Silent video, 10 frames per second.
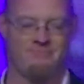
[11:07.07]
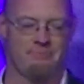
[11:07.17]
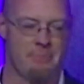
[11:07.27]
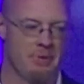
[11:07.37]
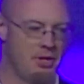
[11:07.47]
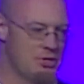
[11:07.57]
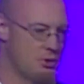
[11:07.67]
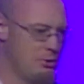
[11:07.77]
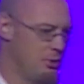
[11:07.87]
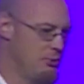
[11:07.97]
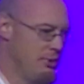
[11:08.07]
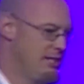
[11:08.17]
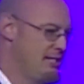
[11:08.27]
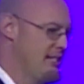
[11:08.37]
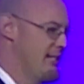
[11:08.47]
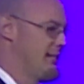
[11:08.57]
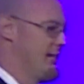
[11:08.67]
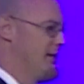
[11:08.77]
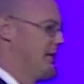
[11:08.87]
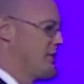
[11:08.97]
So what we did
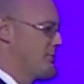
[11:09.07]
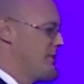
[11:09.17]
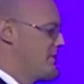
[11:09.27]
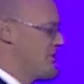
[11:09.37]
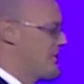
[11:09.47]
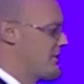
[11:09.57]
is we took